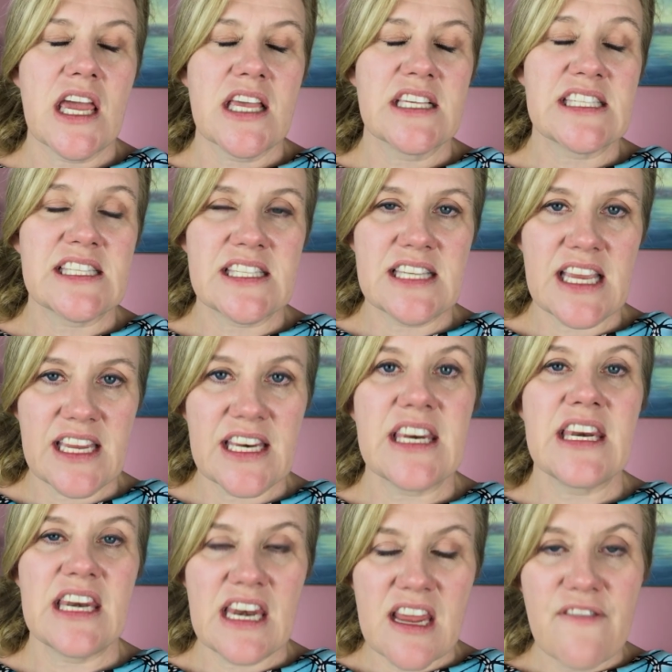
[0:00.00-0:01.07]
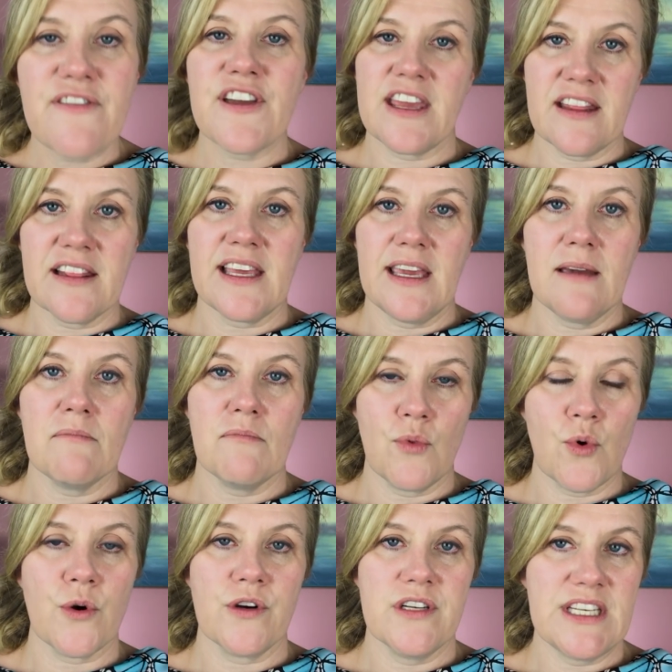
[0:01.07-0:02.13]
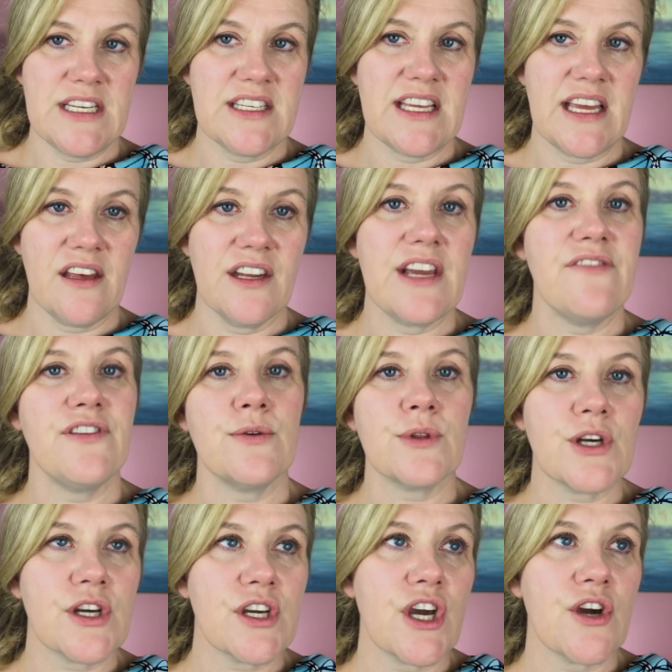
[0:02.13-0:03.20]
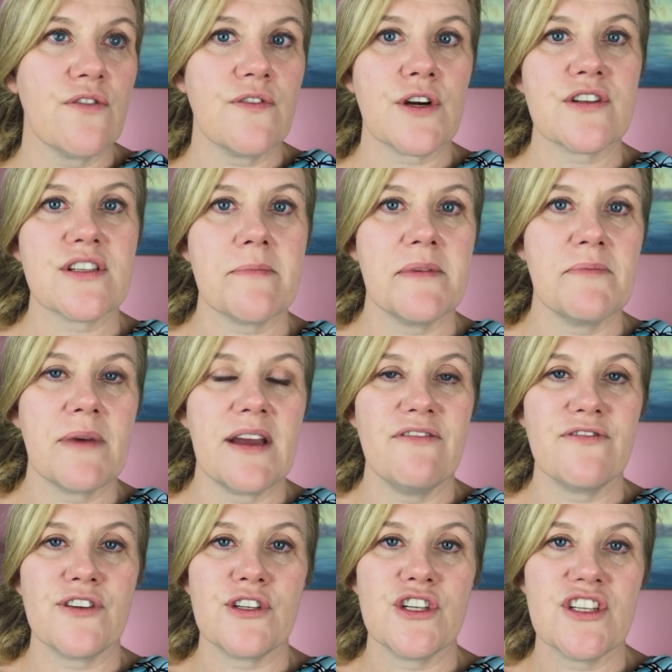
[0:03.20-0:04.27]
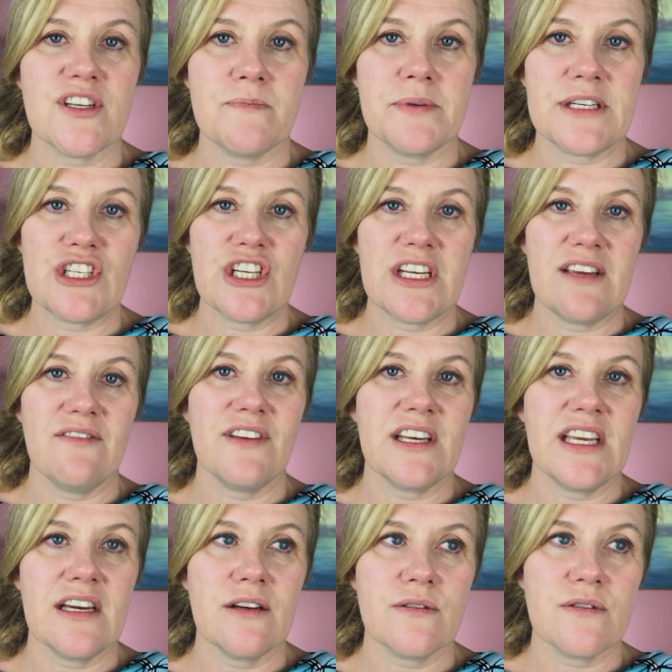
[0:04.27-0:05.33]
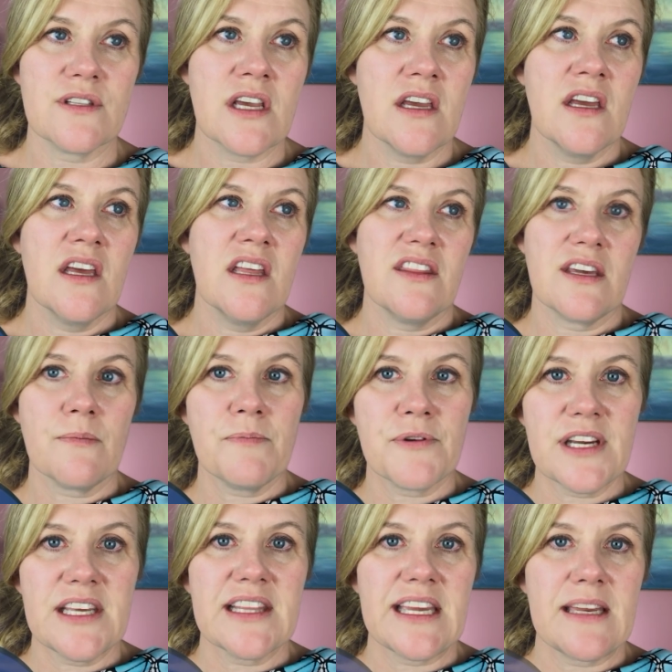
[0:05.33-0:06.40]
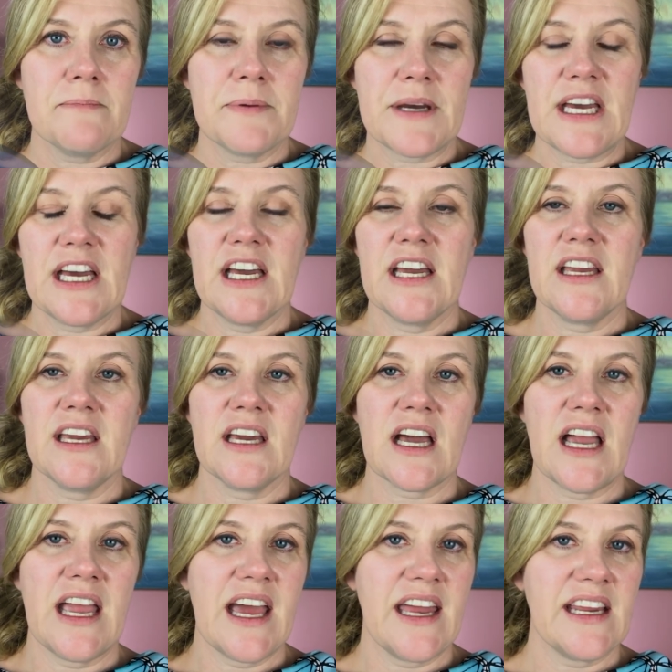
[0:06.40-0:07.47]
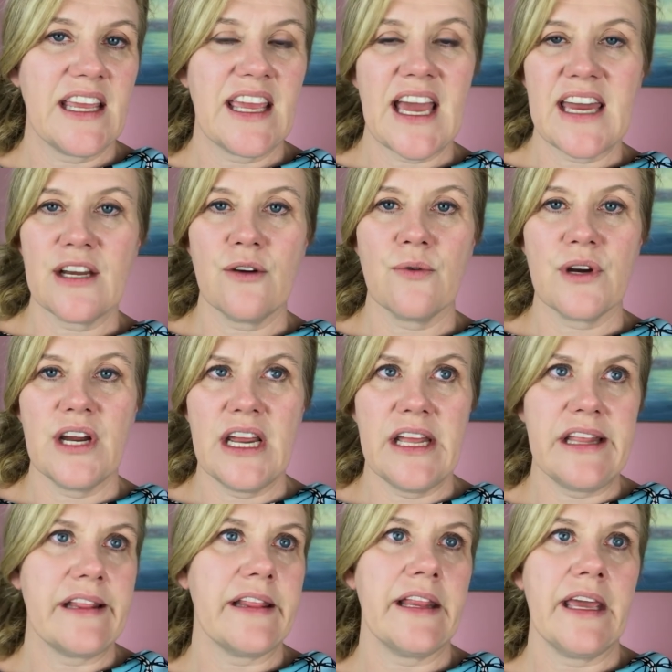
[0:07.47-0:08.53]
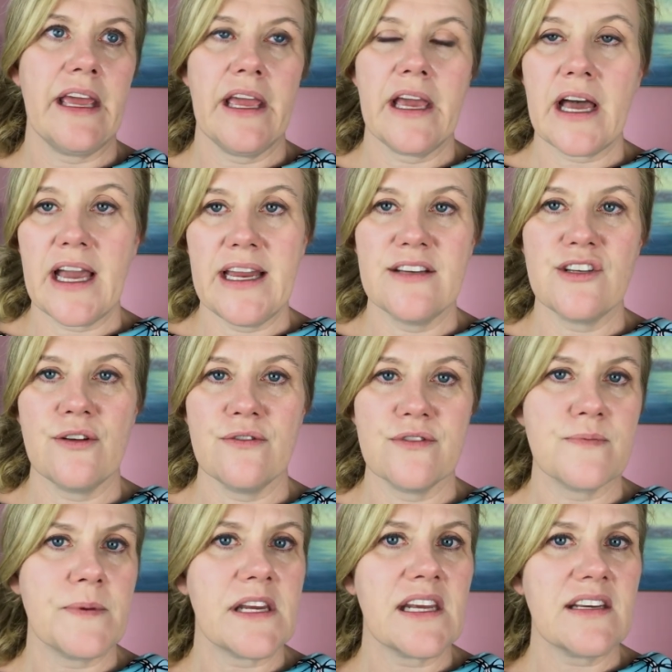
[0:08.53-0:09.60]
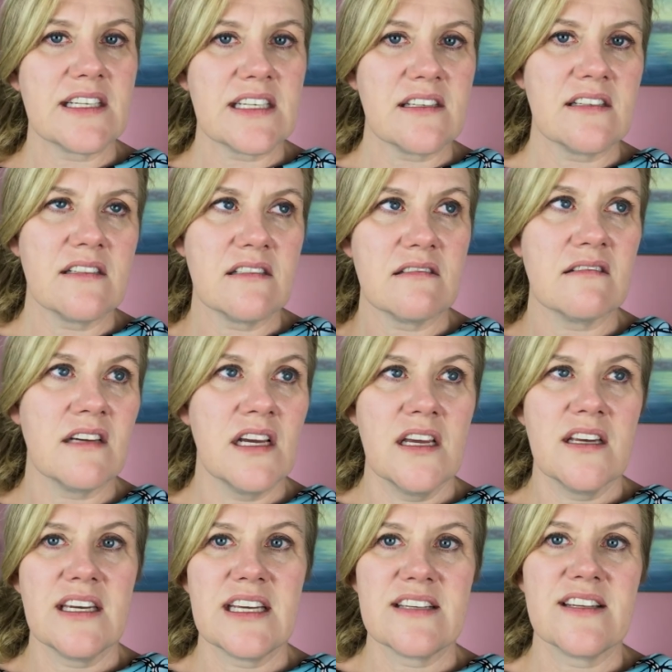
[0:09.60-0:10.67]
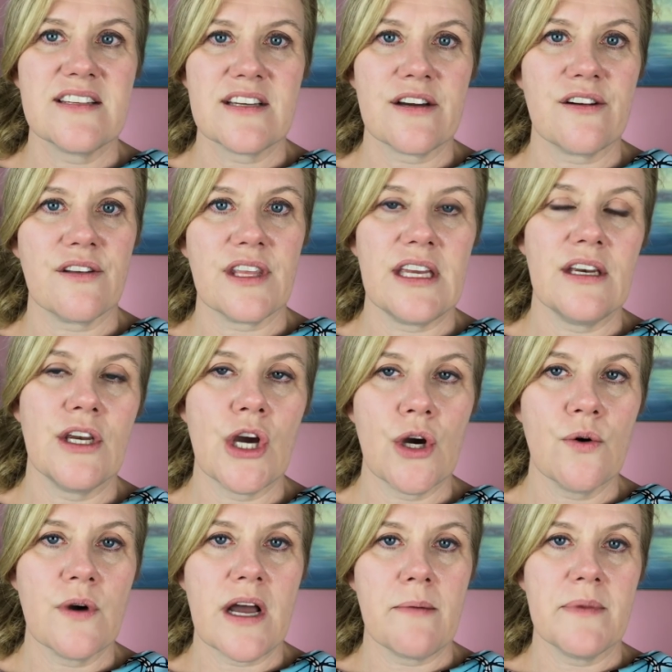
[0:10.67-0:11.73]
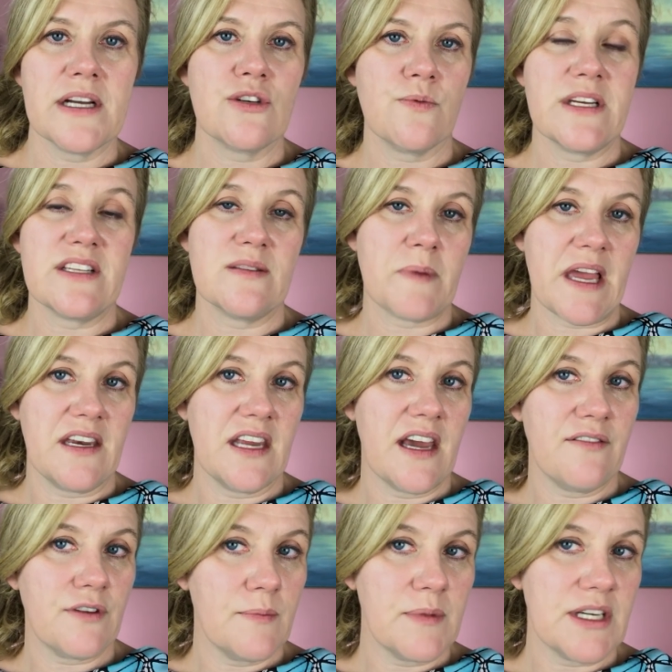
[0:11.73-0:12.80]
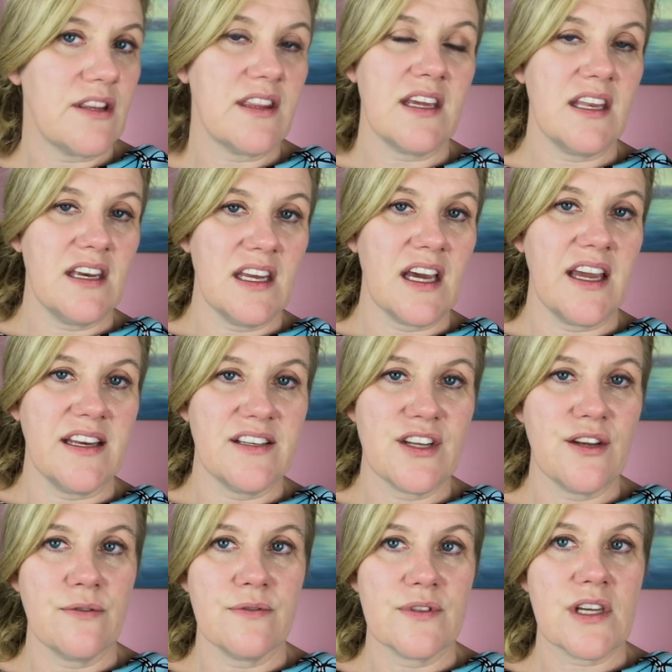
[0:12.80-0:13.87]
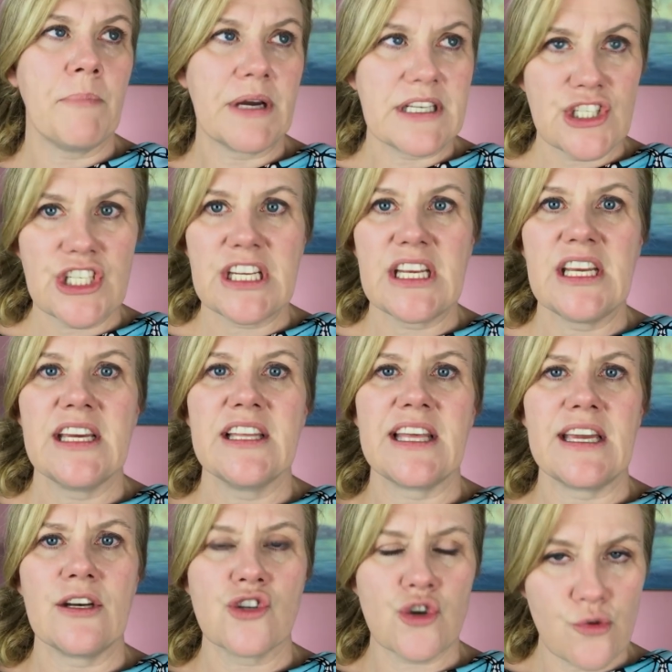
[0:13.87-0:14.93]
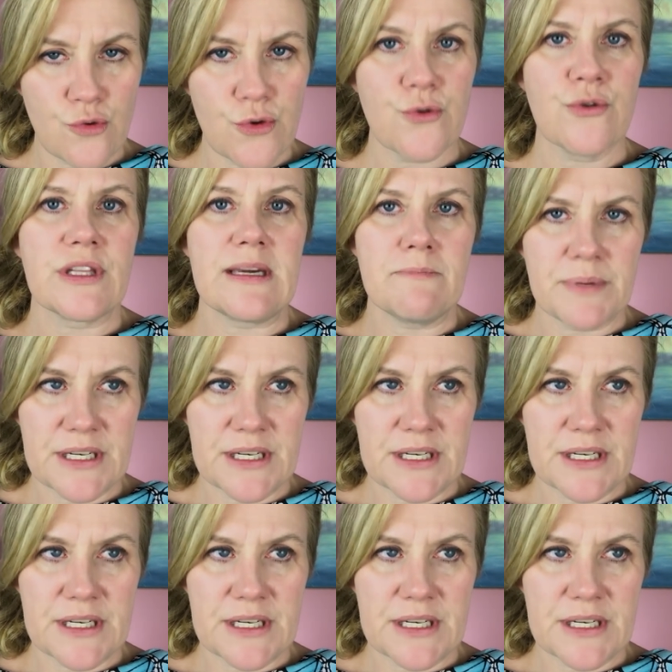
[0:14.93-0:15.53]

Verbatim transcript: significantly more detailed. If you look over some of my first budgeting videos, they're pretty laid back. I had a category like iTunes, but I didn't necessarily know how much we spent every month in iTunes. Budgeting, like truly